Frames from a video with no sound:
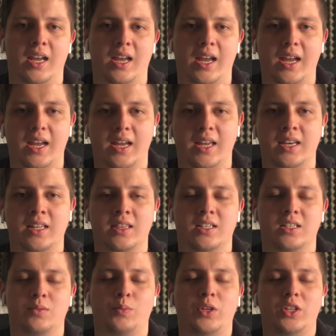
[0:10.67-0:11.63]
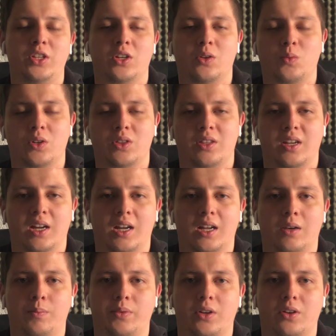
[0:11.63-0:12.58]
and in this video, with the
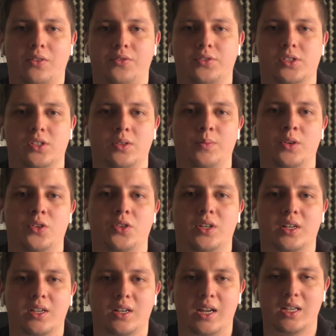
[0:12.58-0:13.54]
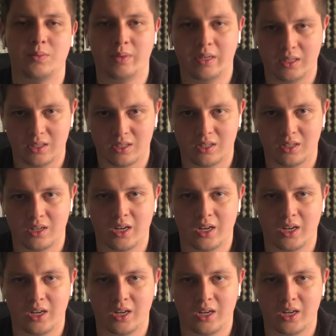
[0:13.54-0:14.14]
help of some other classmates,